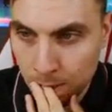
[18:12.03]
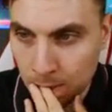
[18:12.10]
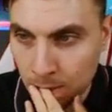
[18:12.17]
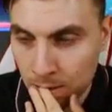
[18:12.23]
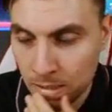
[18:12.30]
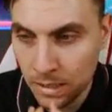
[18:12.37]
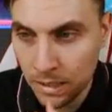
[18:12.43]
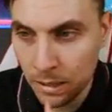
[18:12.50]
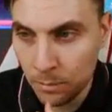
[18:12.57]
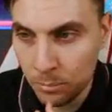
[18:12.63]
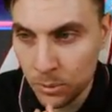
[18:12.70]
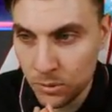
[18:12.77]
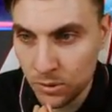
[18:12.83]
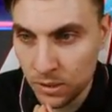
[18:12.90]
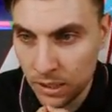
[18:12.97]
So they are
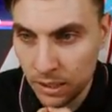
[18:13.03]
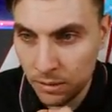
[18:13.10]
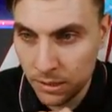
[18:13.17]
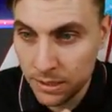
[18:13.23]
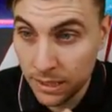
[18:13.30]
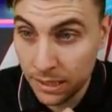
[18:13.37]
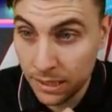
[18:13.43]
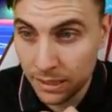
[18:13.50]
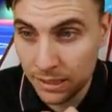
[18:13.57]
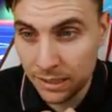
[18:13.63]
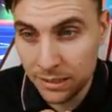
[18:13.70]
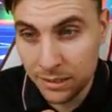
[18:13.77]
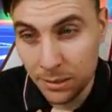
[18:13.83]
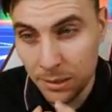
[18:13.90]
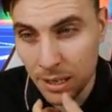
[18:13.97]
boosting their attack, and they
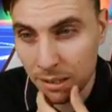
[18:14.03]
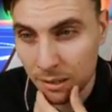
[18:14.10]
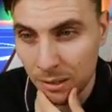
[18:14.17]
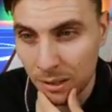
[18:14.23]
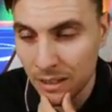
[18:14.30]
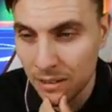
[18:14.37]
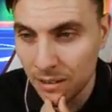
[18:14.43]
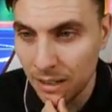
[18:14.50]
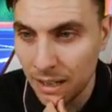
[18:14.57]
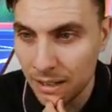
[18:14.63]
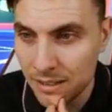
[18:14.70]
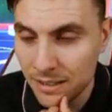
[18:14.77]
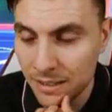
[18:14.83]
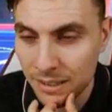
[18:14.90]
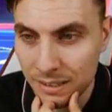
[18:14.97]
do get the critical
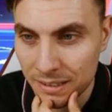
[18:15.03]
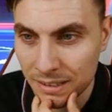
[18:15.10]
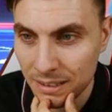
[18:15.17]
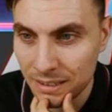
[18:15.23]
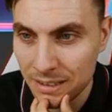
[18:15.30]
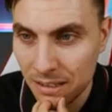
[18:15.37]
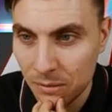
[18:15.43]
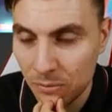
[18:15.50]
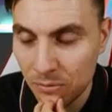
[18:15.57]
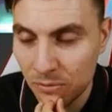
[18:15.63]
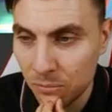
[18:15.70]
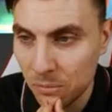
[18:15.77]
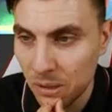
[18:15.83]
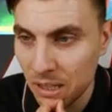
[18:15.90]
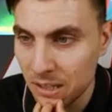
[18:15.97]
hit. You know, did
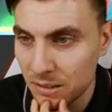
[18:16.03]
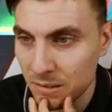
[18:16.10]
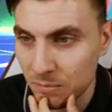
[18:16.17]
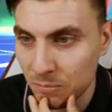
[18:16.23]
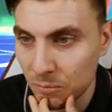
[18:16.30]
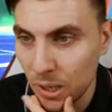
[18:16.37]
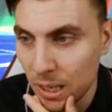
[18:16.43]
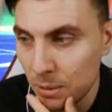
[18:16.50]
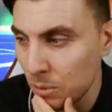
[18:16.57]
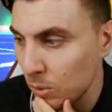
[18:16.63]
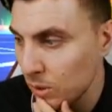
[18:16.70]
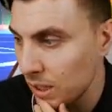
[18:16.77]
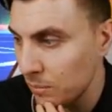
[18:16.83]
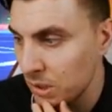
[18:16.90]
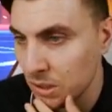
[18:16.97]
way way more
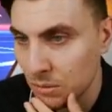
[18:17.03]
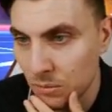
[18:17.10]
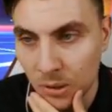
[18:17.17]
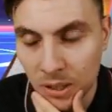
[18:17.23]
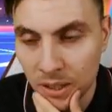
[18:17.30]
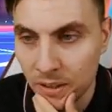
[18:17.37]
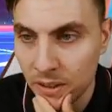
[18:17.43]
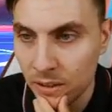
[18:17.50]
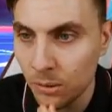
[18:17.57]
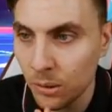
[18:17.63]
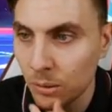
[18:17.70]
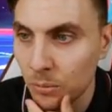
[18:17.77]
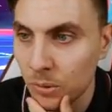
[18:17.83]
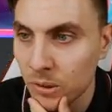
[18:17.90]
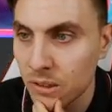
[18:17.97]
damage than what I thought
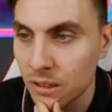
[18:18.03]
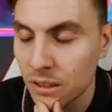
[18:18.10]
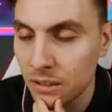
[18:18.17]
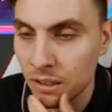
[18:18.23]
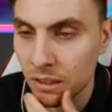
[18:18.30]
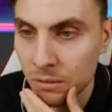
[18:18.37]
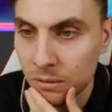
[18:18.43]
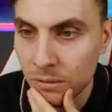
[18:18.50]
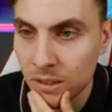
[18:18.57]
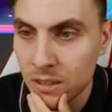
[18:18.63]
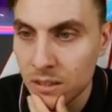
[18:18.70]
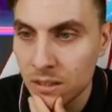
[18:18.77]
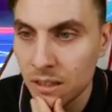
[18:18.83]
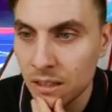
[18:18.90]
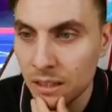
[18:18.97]
it was going to do,
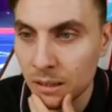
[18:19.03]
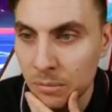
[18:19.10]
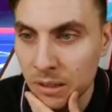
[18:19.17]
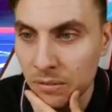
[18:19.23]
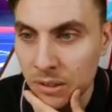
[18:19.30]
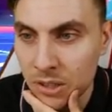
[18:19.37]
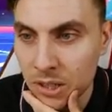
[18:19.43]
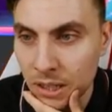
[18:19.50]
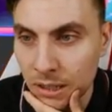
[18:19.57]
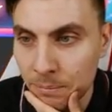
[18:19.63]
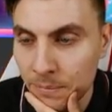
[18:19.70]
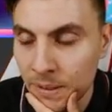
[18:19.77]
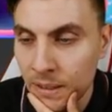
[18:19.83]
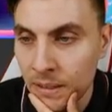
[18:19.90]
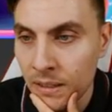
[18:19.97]
which is a little bit of a shame.
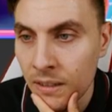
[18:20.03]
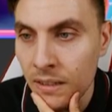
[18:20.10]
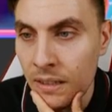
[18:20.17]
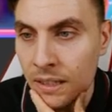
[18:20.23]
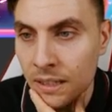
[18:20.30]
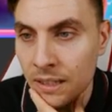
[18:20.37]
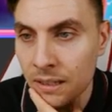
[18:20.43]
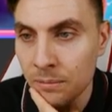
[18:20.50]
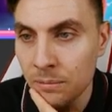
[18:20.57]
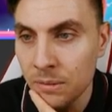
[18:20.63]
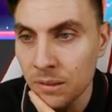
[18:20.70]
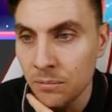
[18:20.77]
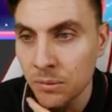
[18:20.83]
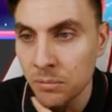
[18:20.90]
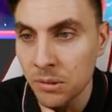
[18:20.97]
Um,
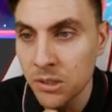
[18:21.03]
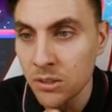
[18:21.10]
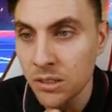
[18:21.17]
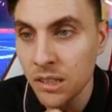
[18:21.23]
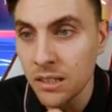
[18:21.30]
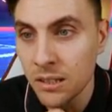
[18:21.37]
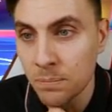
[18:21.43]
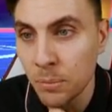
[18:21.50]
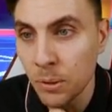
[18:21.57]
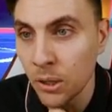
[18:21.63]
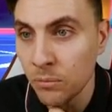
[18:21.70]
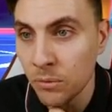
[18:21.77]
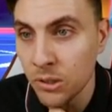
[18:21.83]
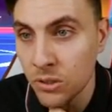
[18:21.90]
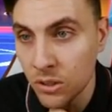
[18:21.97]
but we just need this
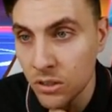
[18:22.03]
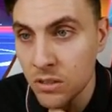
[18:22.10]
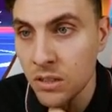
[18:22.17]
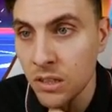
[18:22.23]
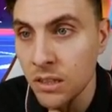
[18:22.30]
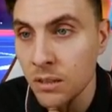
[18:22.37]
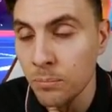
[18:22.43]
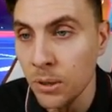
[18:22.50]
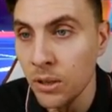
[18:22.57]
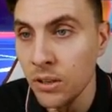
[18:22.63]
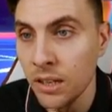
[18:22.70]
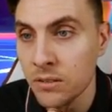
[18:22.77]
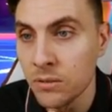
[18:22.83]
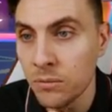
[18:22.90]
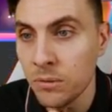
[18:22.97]
burn. We just need the burn.
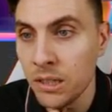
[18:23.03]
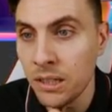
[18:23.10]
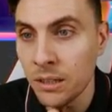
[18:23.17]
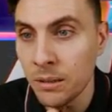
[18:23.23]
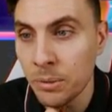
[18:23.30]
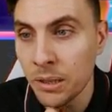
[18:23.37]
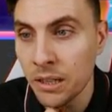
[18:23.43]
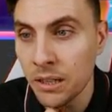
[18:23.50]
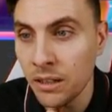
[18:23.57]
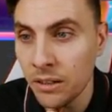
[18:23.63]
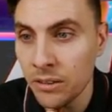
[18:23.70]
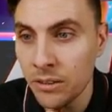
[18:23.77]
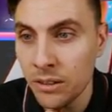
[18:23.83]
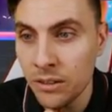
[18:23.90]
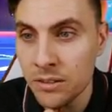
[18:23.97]
That's all we need. A bit of luck.
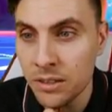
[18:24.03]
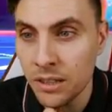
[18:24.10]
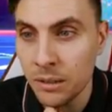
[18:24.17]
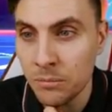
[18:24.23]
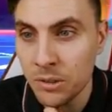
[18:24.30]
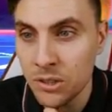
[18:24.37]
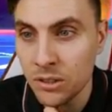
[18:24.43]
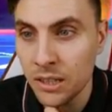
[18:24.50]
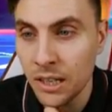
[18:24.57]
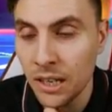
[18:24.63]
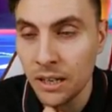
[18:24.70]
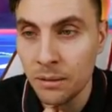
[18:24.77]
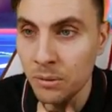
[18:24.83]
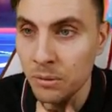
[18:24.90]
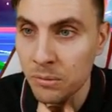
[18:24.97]
Third time we should get
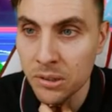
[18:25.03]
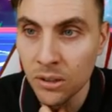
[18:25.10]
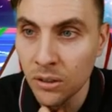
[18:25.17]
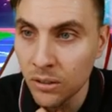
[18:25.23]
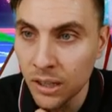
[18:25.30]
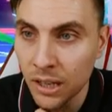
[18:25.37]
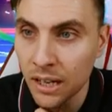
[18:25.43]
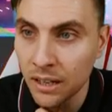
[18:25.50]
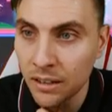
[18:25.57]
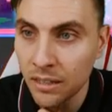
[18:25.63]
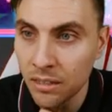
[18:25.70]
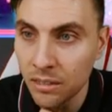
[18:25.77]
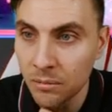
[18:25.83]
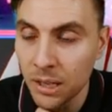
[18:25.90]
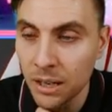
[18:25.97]
it, but we don't get it.
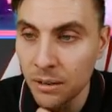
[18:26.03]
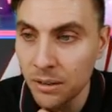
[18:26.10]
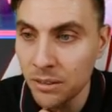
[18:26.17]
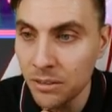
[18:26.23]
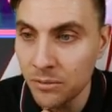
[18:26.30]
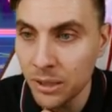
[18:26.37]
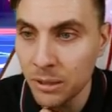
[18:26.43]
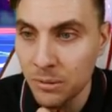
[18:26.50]
Three out of three,